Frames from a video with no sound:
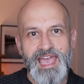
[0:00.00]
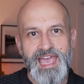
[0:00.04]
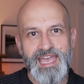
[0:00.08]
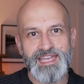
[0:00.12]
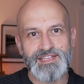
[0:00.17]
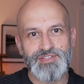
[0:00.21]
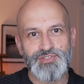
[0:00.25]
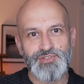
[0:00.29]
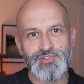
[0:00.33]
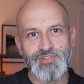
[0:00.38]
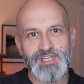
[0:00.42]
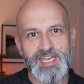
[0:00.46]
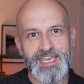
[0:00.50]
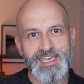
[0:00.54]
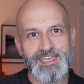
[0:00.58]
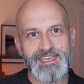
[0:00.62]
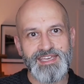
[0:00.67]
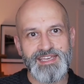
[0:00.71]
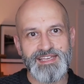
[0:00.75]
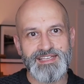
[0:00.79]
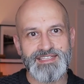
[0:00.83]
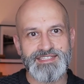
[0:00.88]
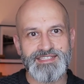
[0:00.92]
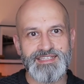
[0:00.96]
and
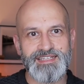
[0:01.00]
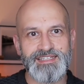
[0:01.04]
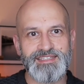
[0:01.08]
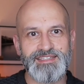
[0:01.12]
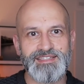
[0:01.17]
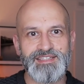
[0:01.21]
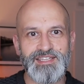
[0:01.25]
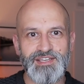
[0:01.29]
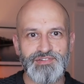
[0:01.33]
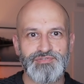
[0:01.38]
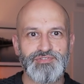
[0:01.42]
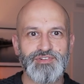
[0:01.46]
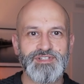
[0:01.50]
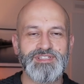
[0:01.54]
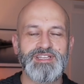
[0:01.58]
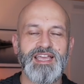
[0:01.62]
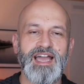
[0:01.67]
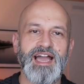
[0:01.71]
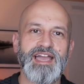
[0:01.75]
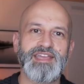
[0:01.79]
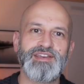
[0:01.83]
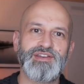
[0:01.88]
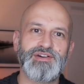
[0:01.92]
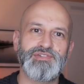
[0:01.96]
today is a different
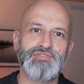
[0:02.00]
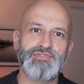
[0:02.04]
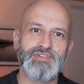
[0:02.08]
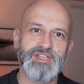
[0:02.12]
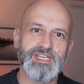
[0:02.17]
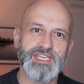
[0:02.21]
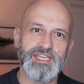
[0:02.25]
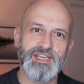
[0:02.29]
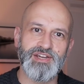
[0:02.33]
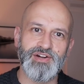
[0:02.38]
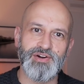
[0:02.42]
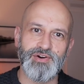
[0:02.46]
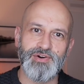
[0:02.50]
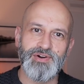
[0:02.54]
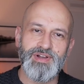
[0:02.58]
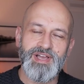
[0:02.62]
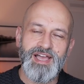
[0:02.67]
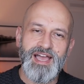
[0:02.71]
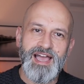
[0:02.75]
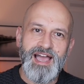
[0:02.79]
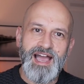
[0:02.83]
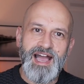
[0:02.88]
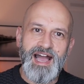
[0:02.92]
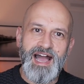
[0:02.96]
kind of video.
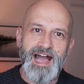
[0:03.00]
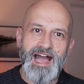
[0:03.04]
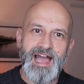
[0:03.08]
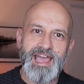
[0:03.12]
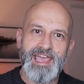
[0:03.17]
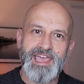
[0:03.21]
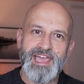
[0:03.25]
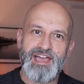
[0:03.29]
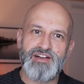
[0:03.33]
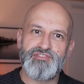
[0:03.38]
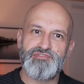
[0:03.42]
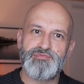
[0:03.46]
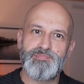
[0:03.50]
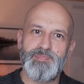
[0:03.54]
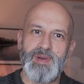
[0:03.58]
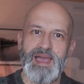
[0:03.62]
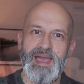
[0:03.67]
I have